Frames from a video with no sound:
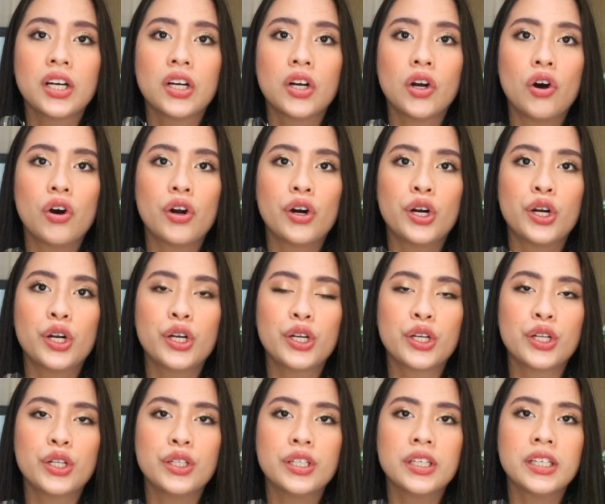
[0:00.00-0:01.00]

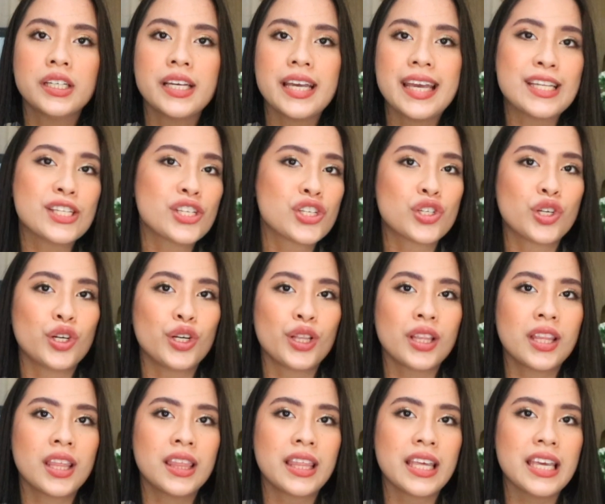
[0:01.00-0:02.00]
card insert
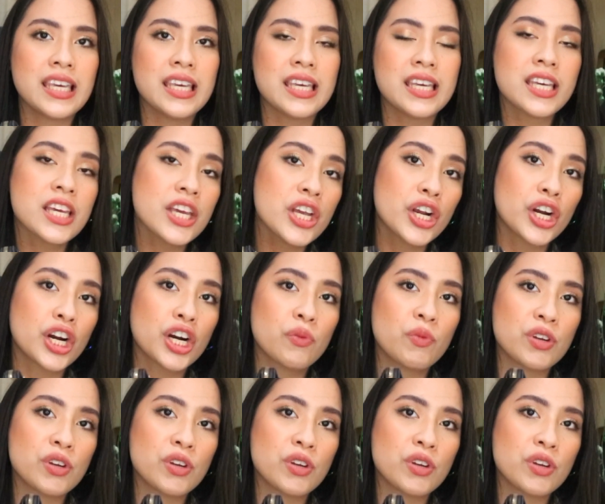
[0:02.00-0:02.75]
thingy here,